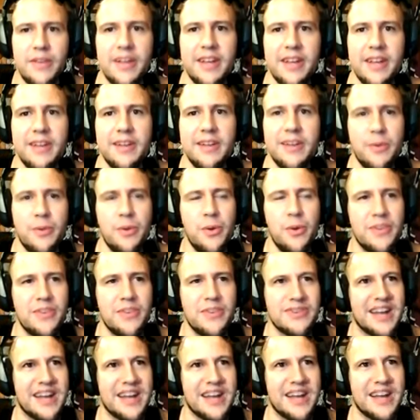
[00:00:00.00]
Was that that the
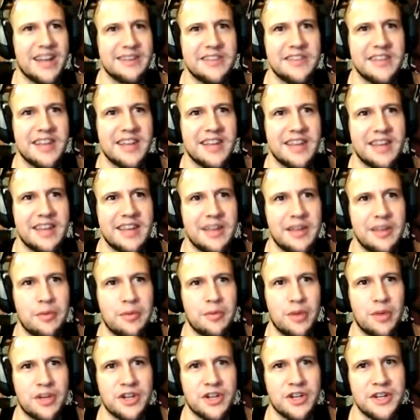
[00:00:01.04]
Russian the the